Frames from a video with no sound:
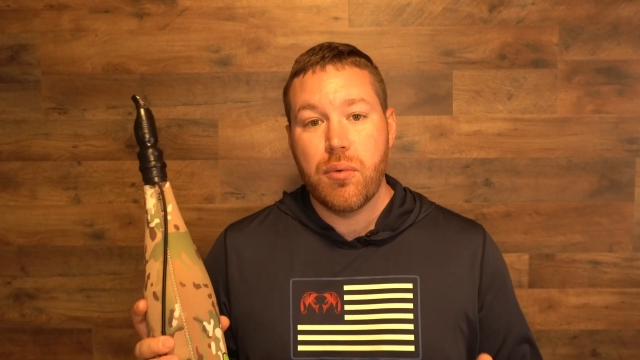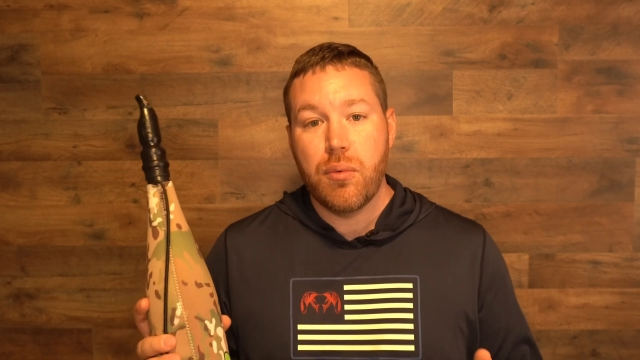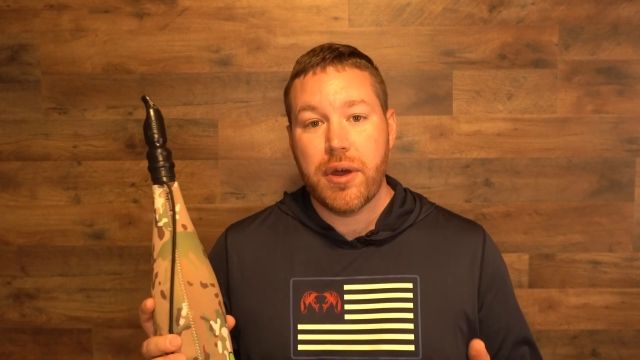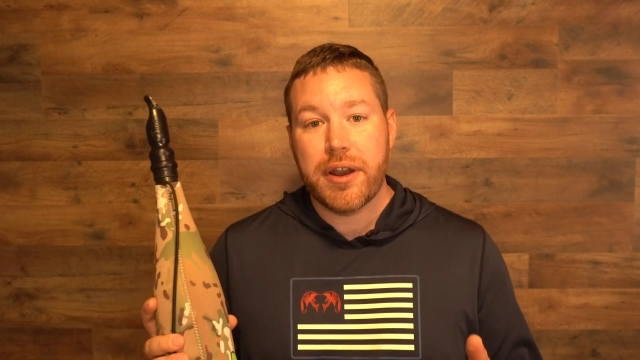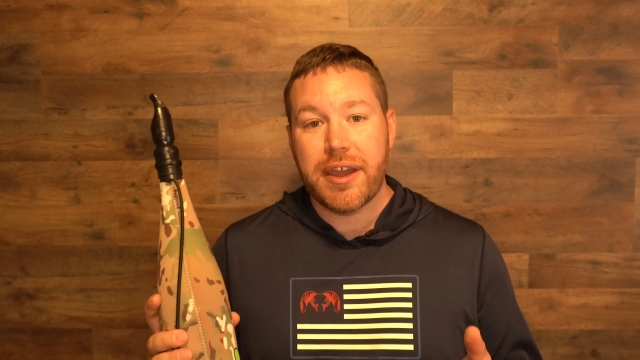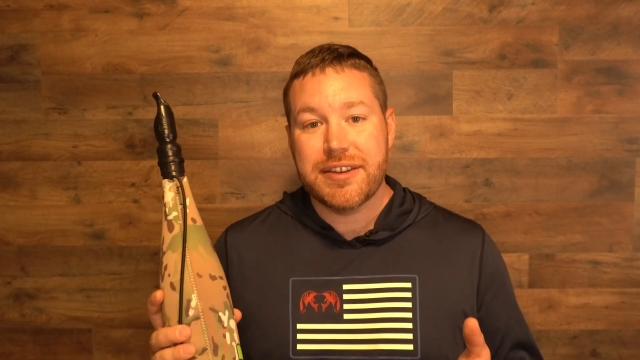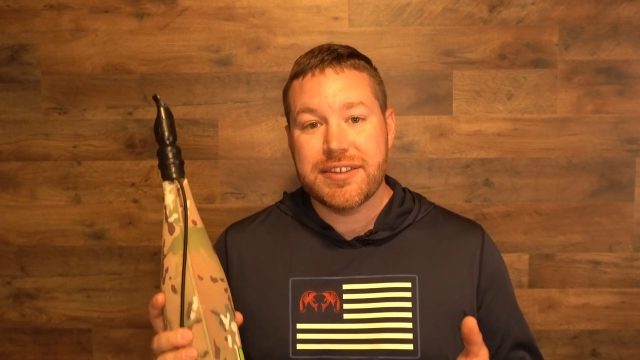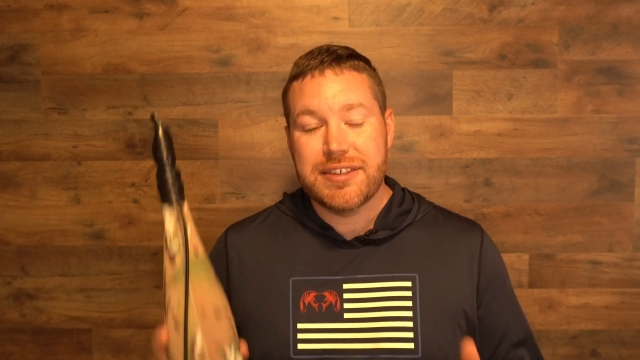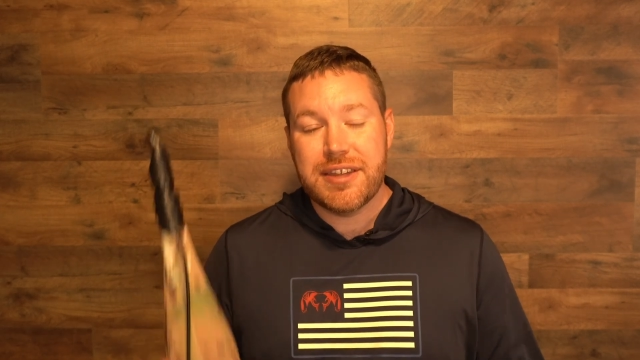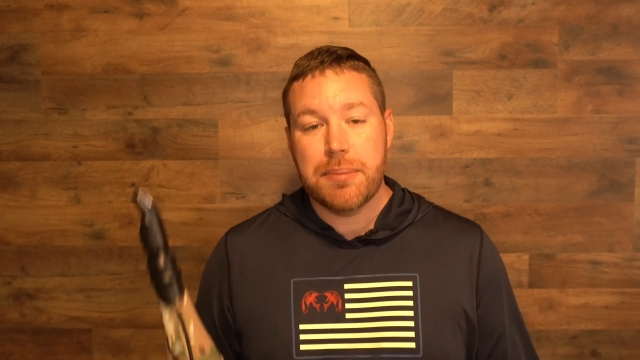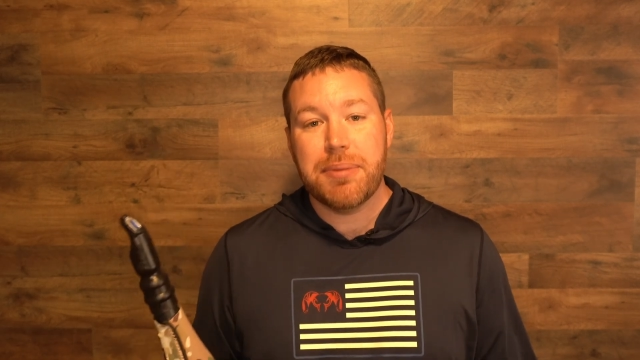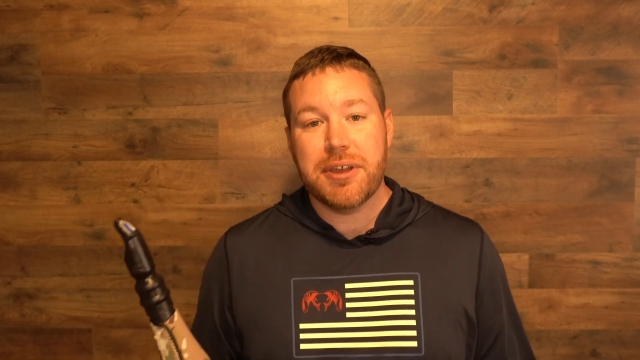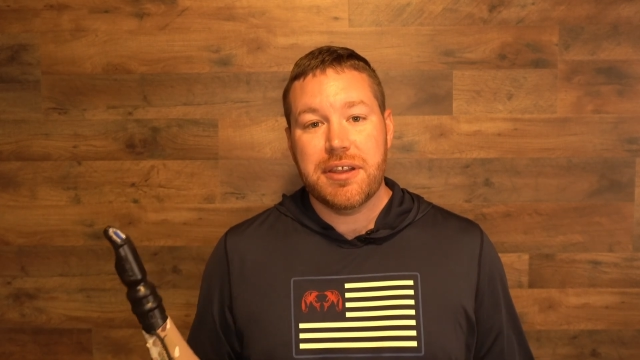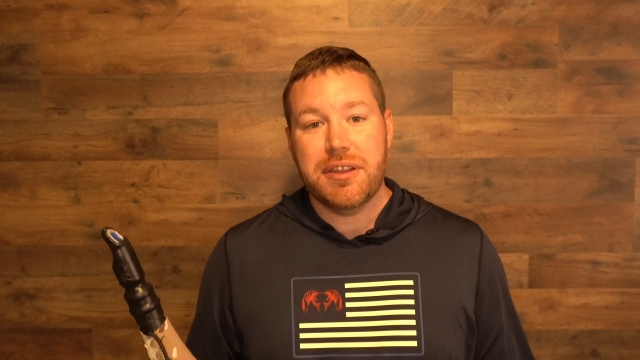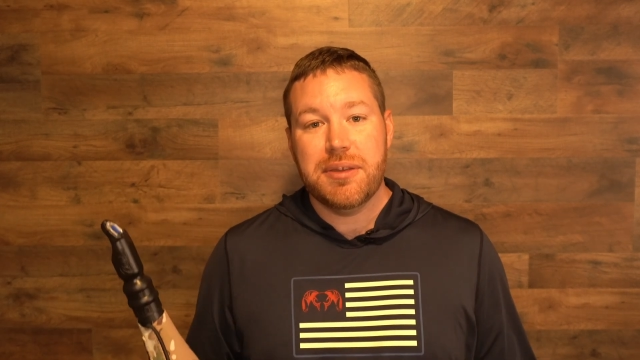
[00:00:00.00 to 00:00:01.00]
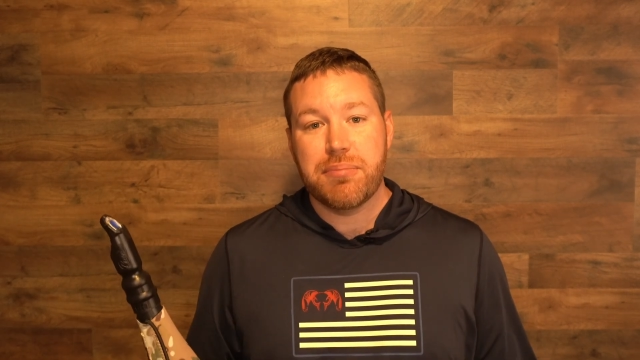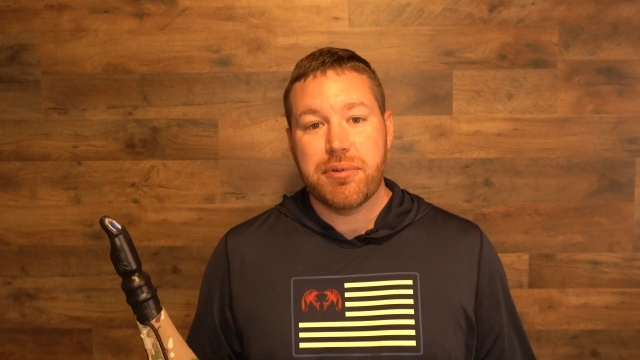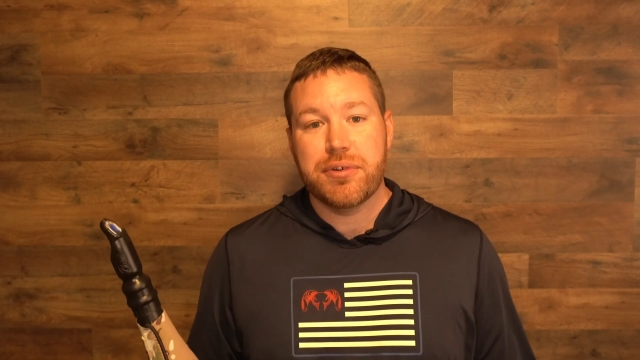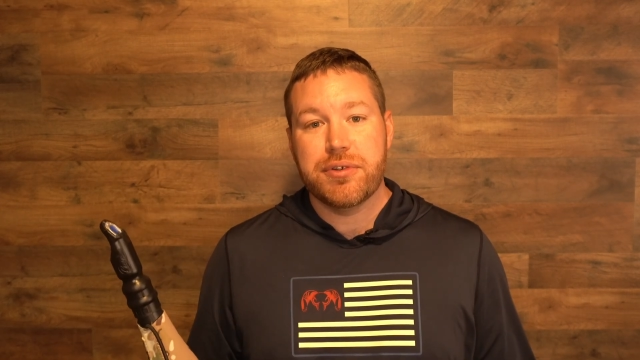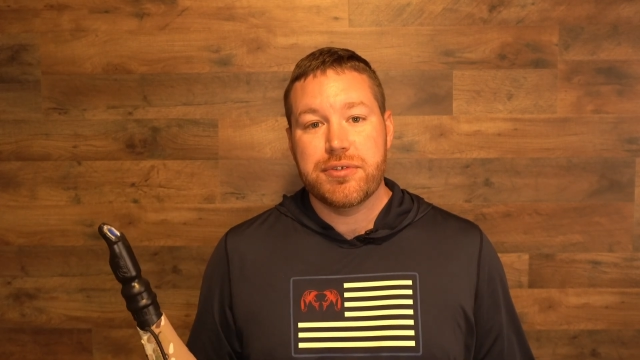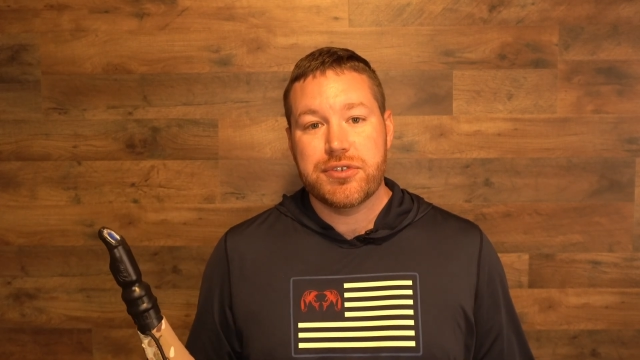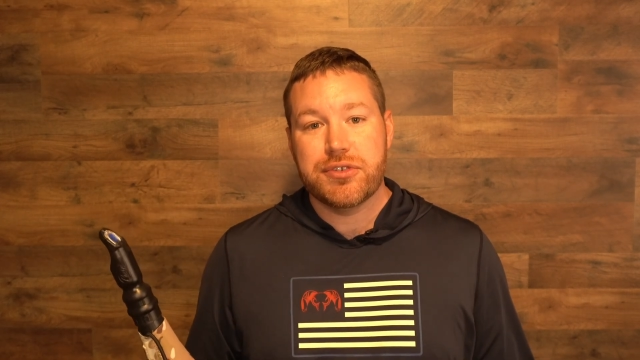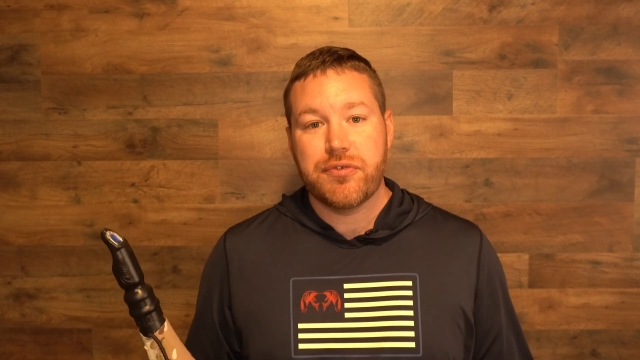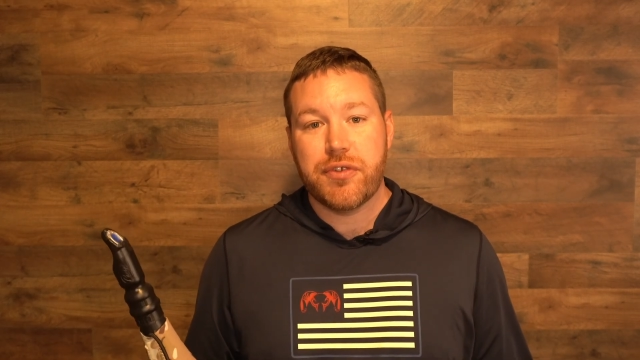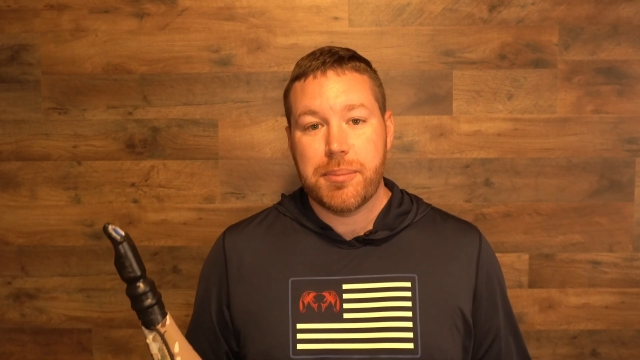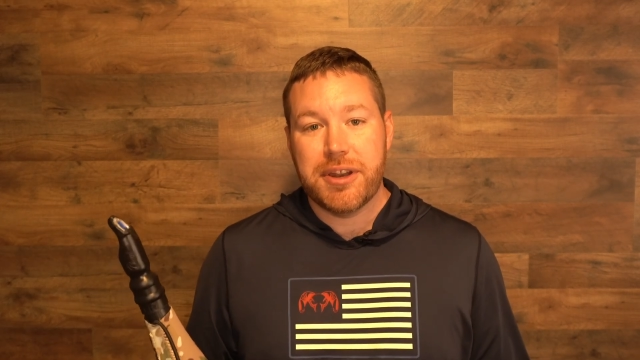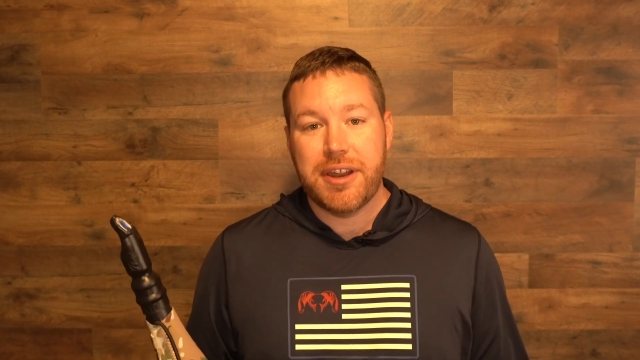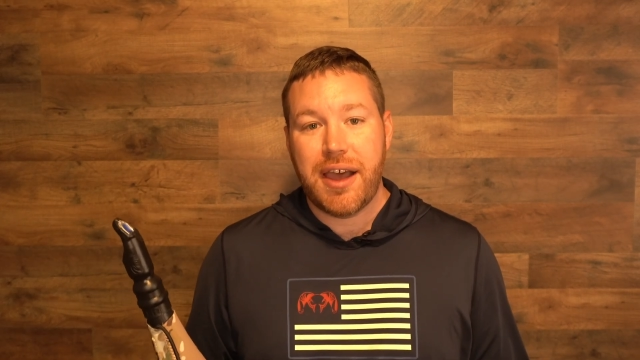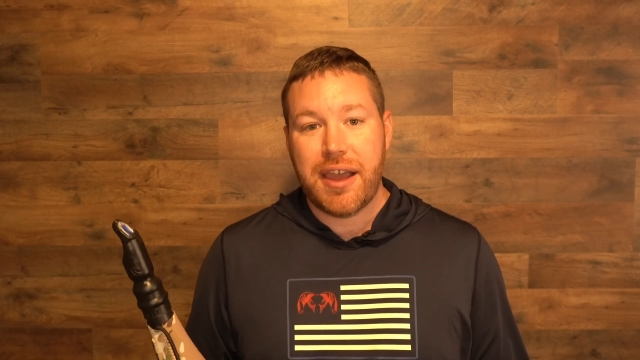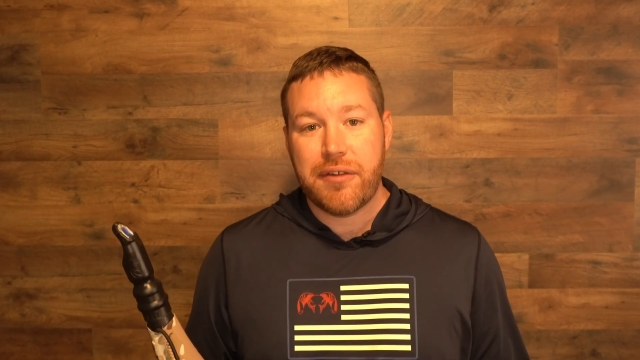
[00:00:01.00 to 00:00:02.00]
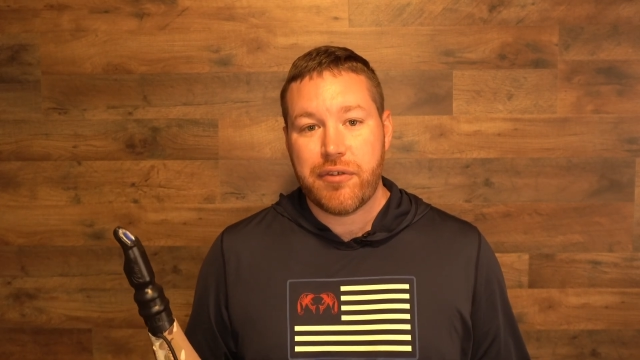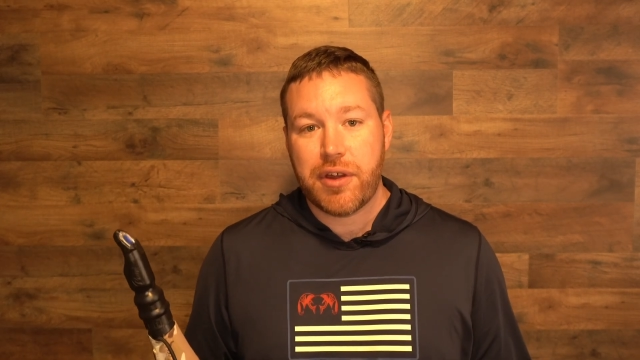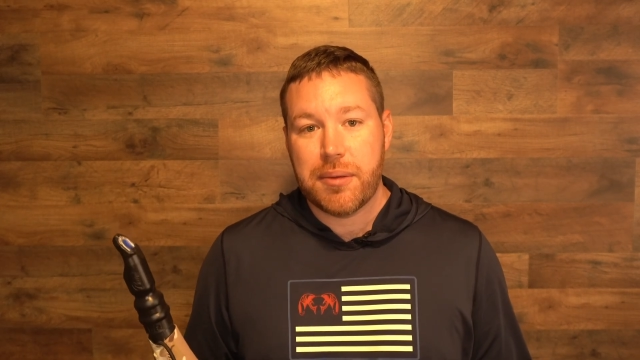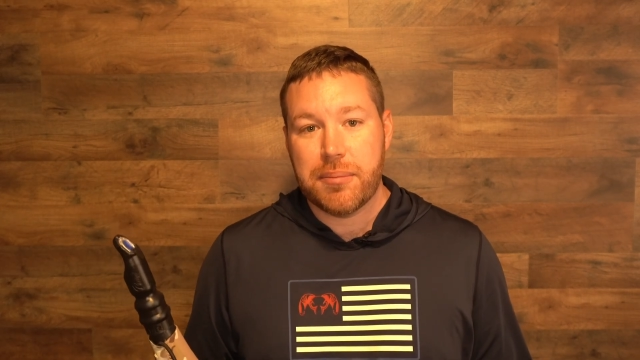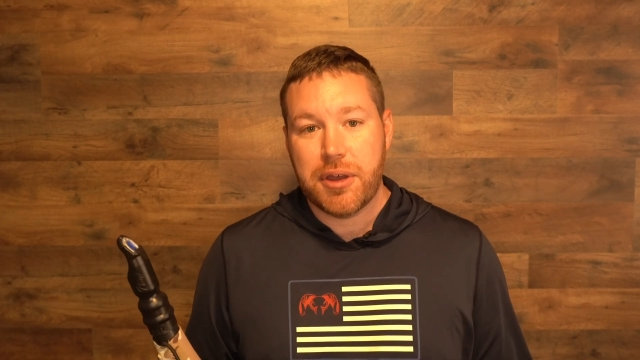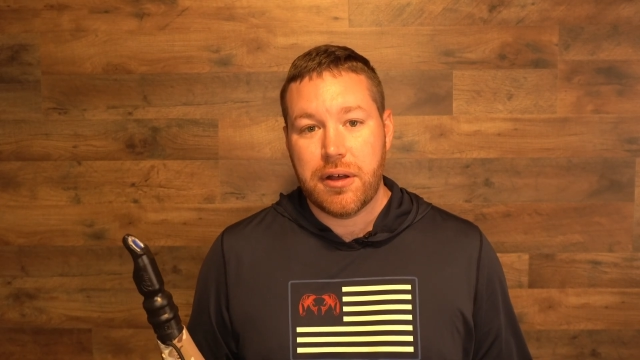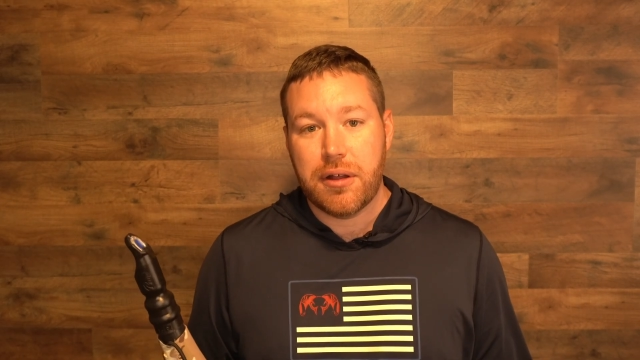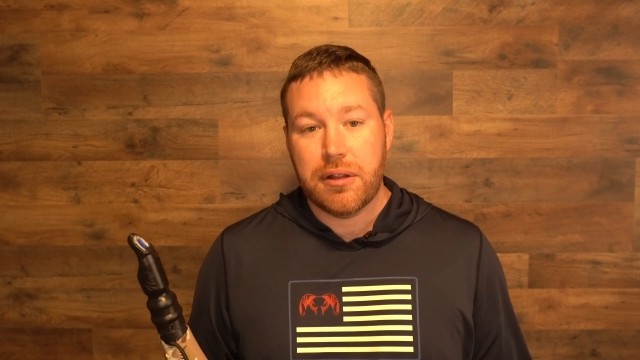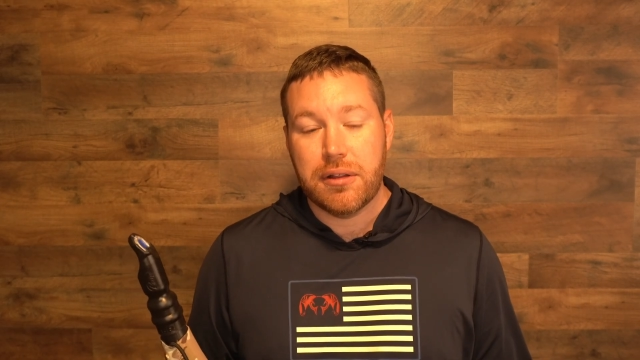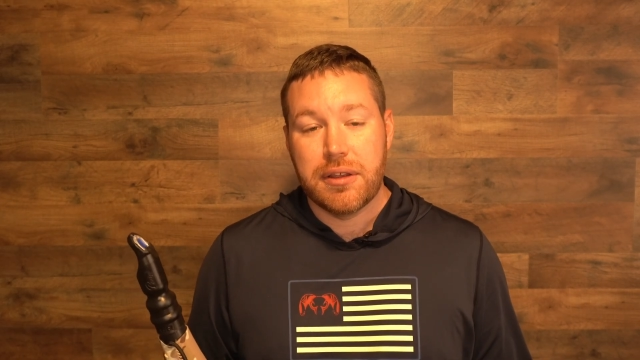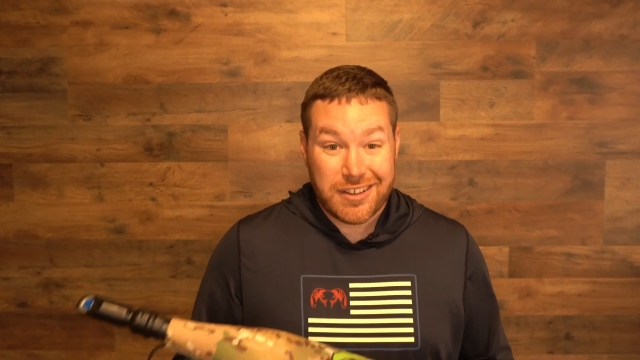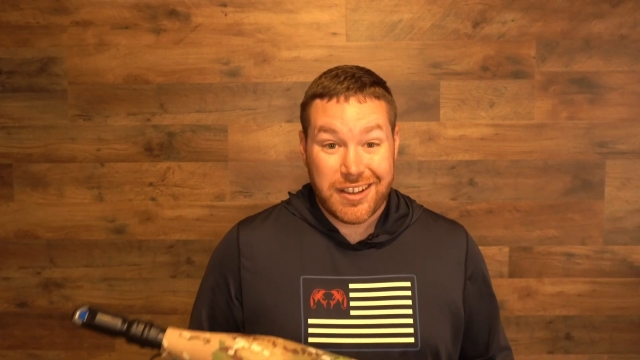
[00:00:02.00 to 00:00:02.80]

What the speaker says: what I typically produce from a diaphragm call.